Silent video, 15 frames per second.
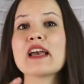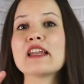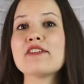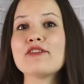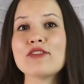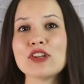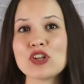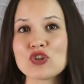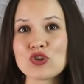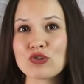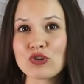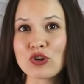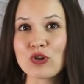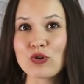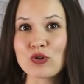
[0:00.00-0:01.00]
kind of finish
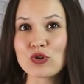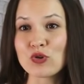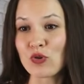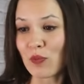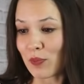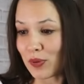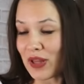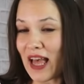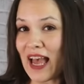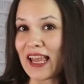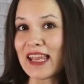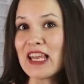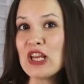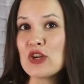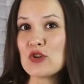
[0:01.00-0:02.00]
you're going to
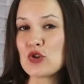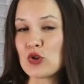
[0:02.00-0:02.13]
apply